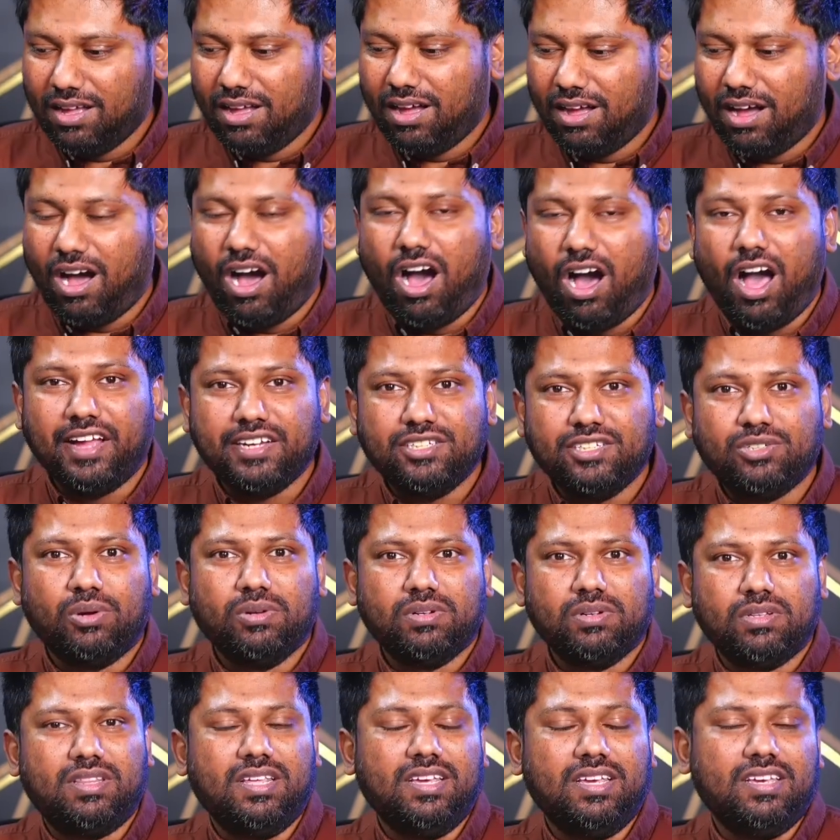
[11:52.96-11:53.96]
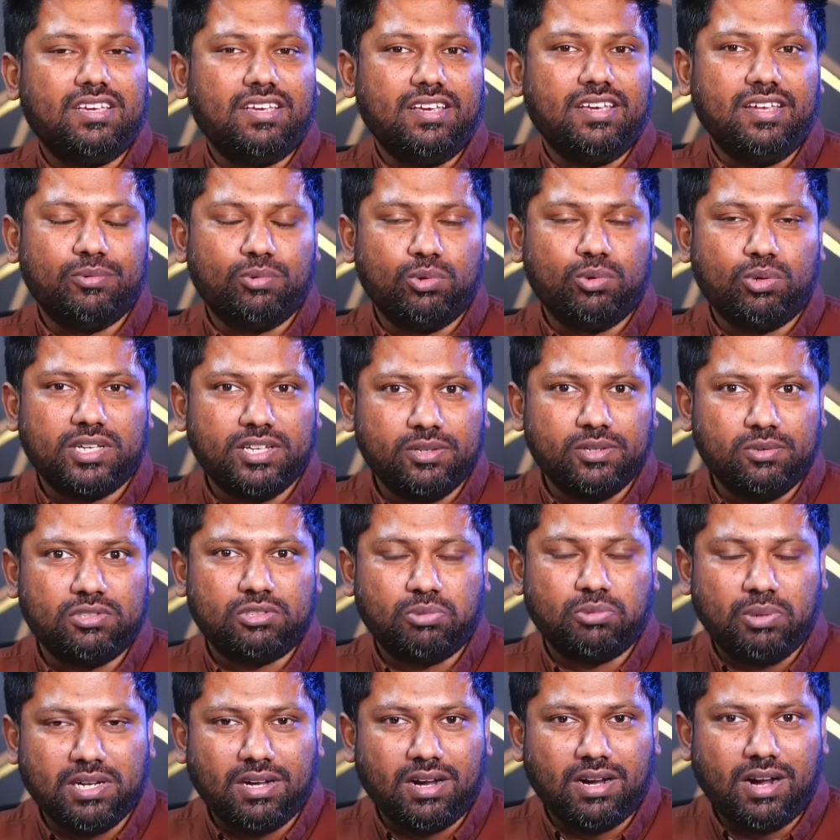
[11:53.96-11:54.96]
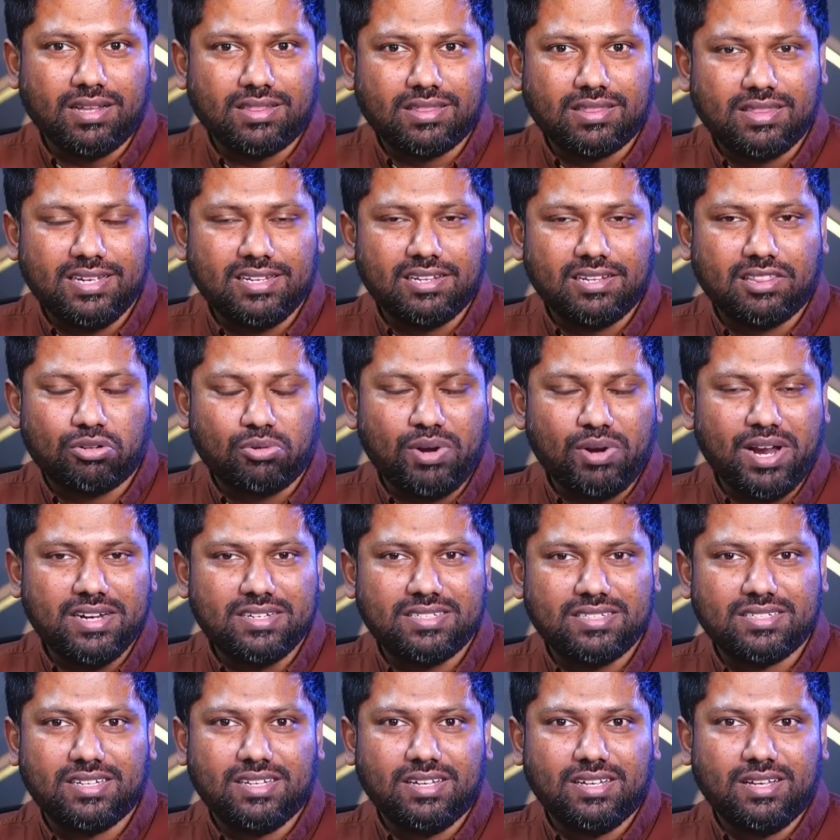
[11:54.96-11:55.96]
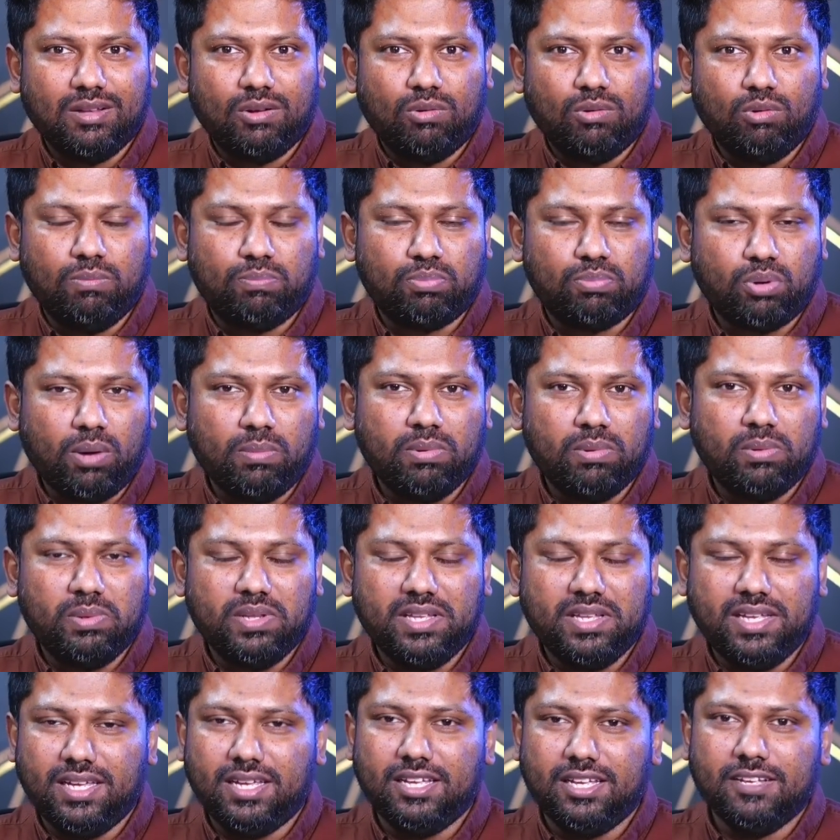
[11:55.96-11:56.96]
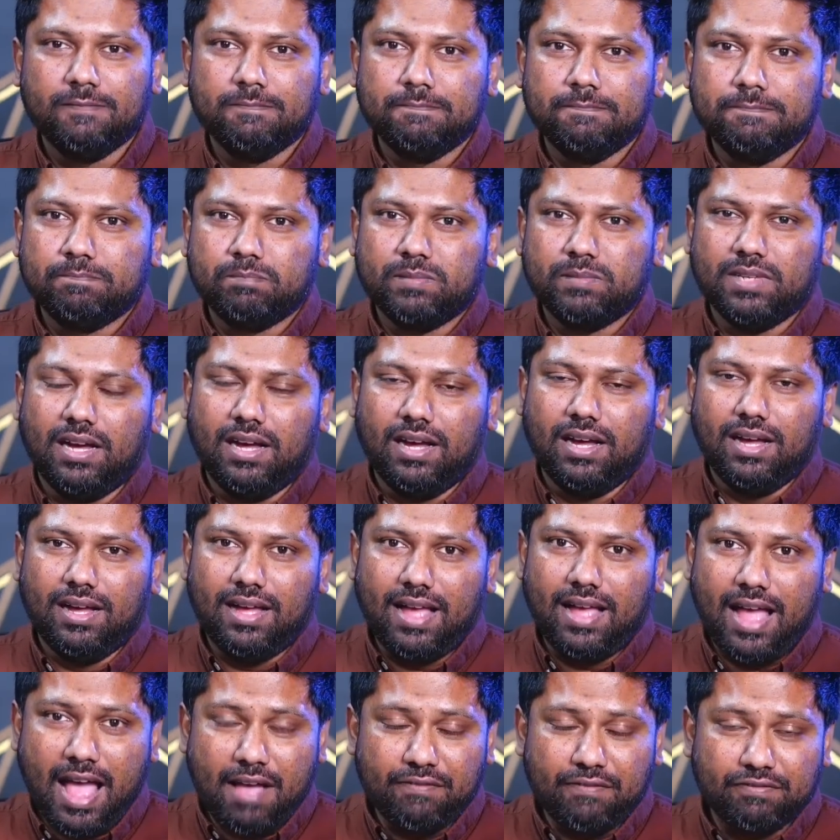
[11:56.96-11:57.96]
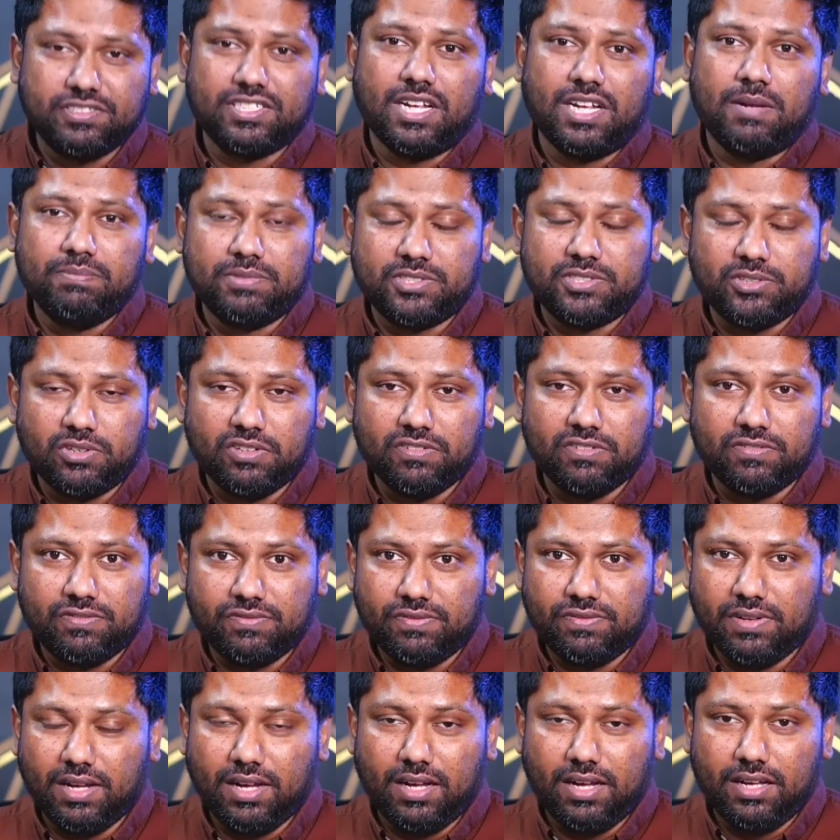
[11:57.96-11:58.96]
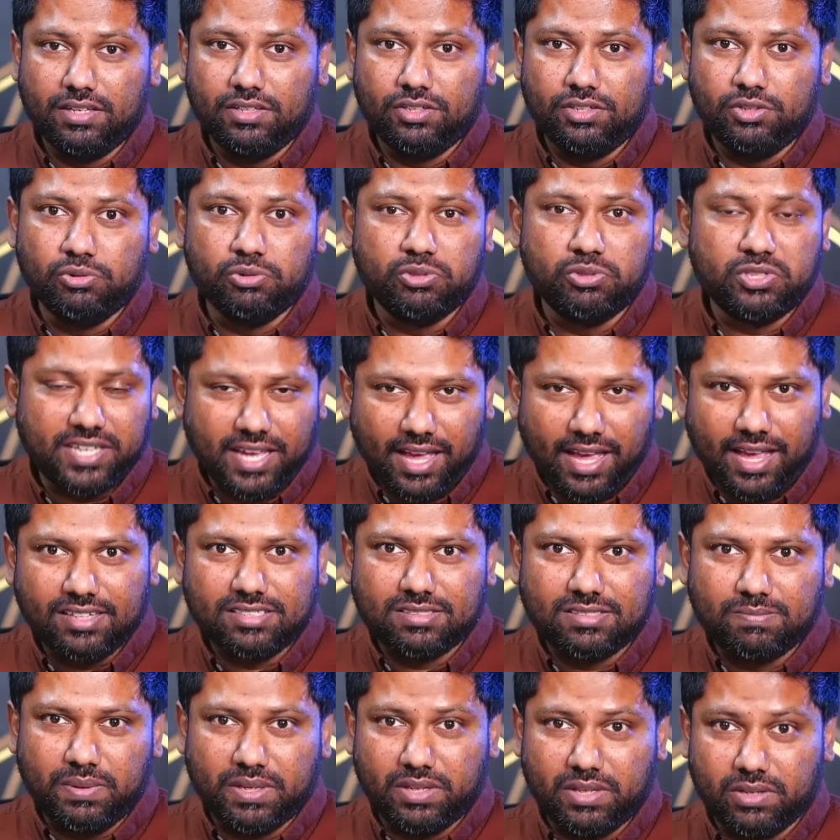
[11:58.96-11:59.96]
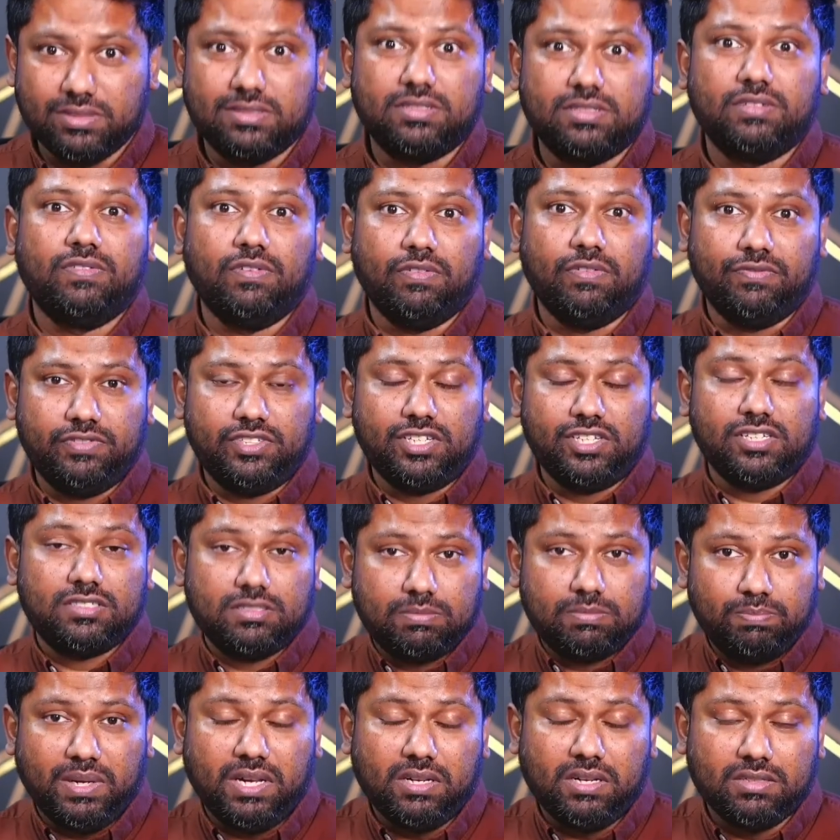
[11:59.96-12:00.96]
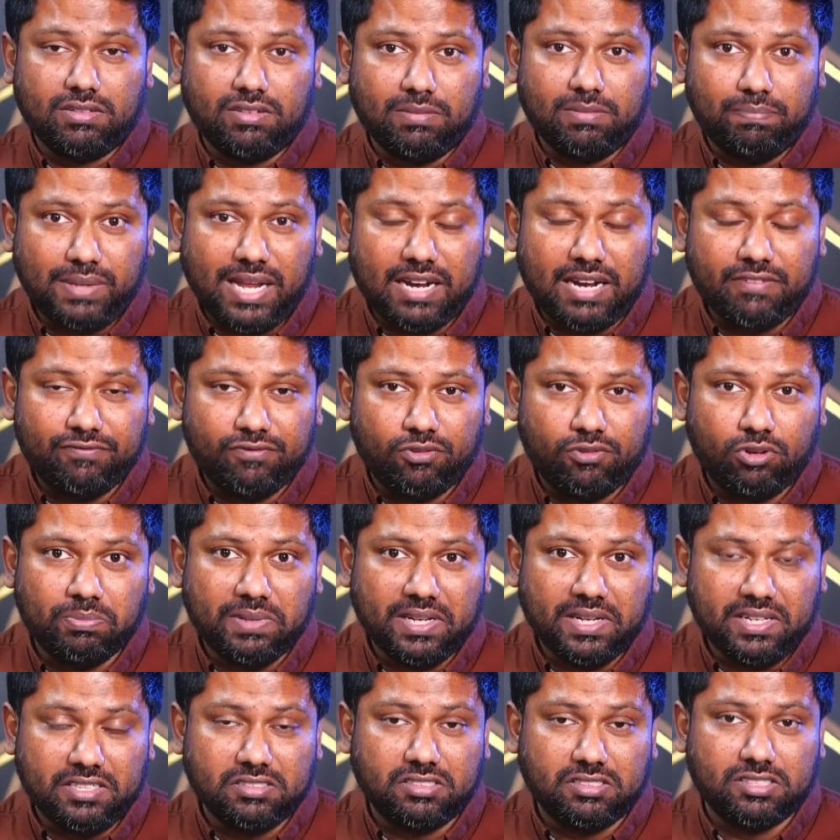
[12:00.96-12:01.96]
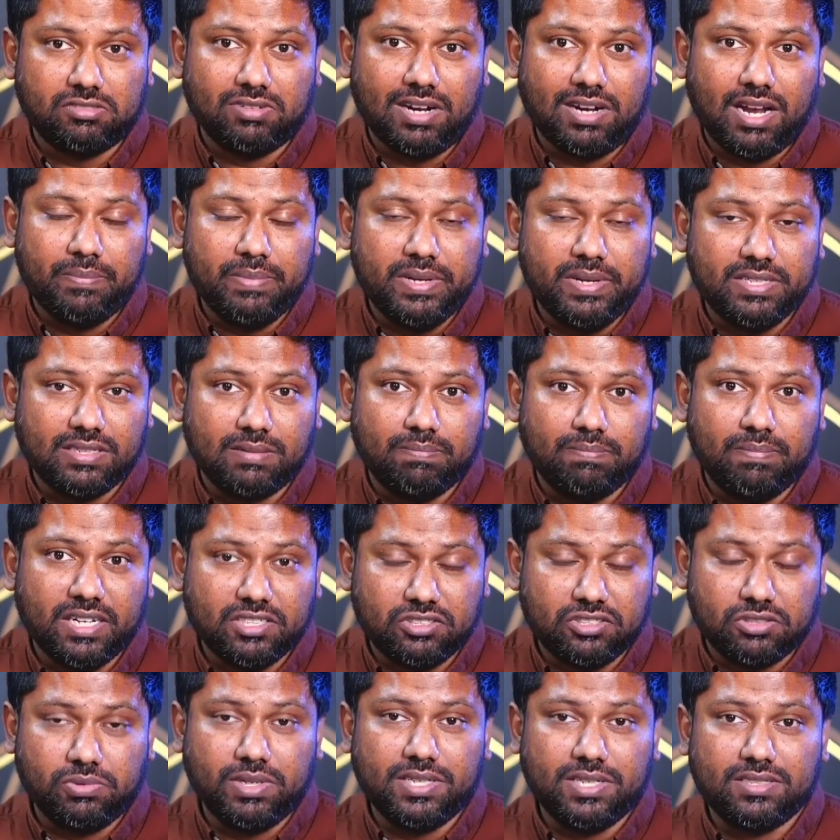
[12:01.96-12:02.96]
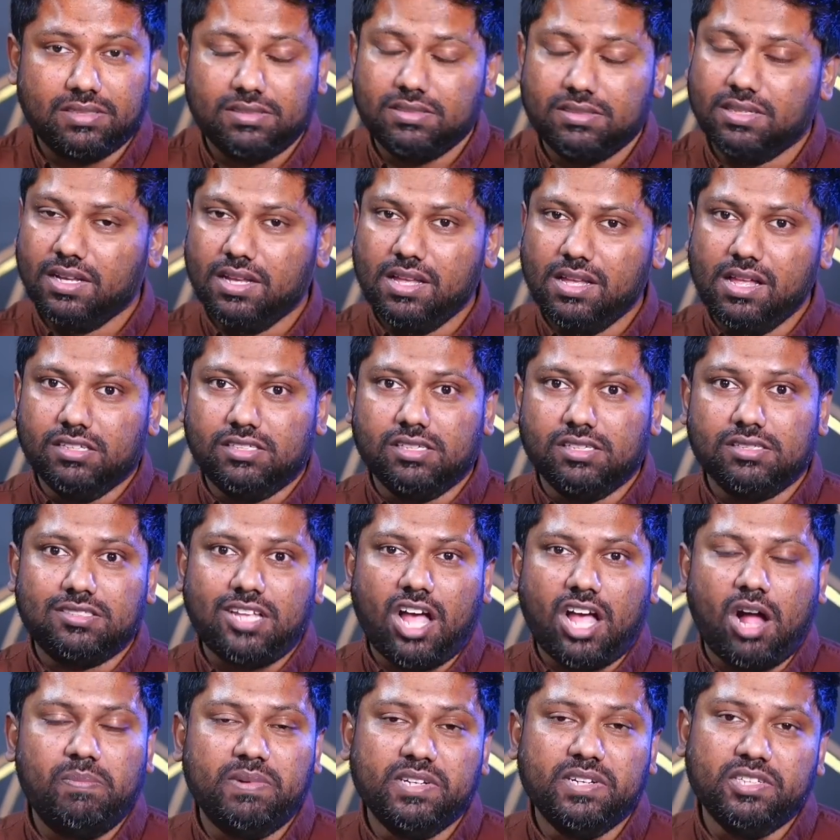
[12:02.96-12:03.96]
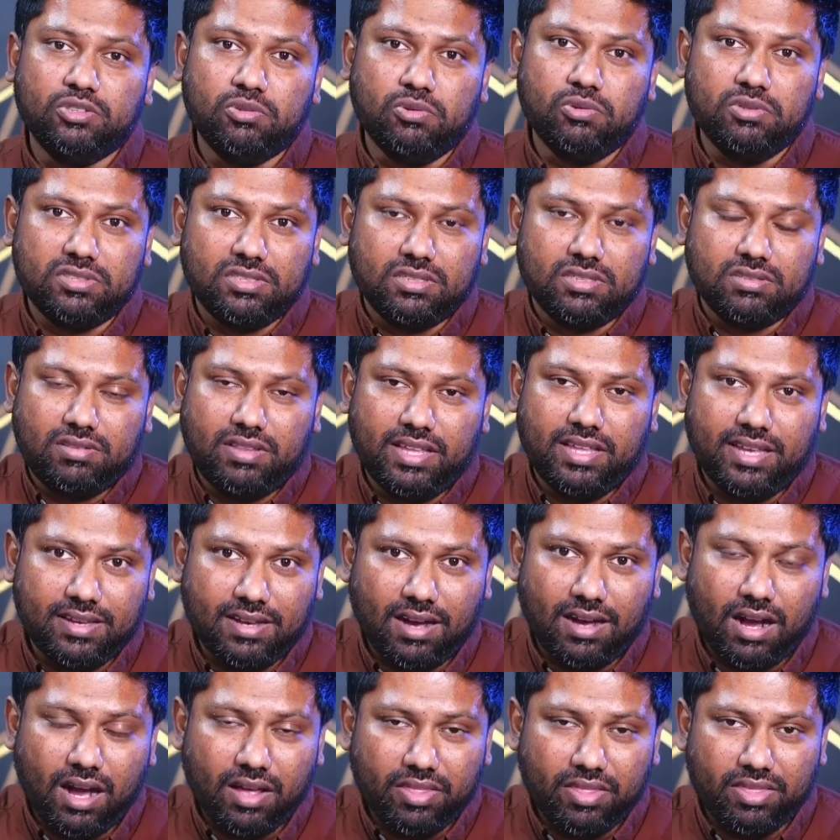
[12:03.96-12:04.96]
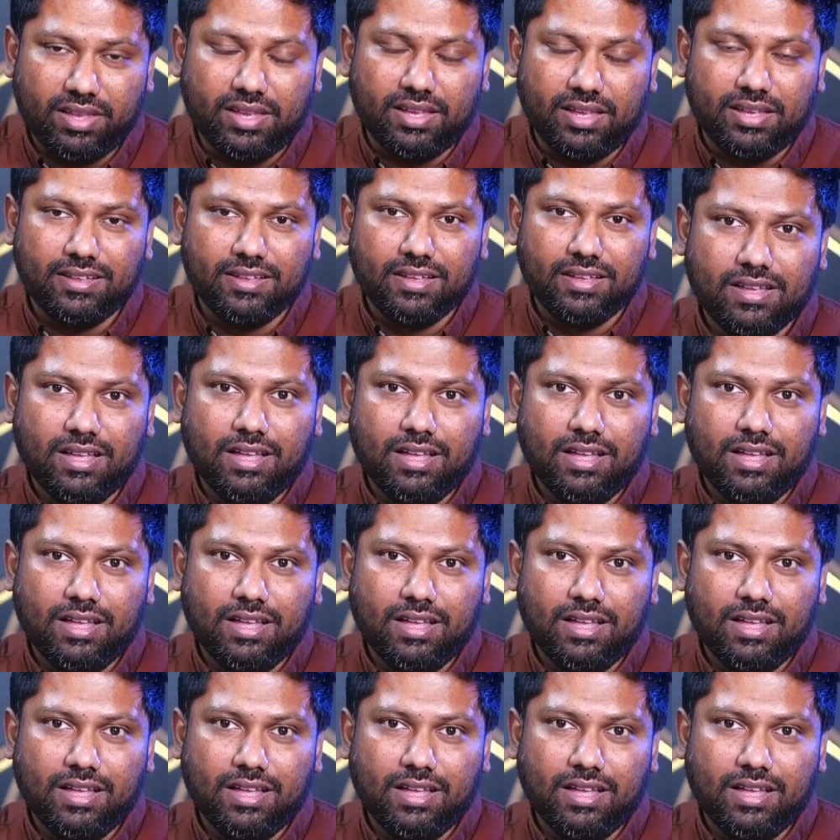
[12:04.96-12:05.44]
I don't think it will kill Twitter. I think Threads will probably have some sort of use case because of the platform that Instagram is and Meta is, and just how many users there are there.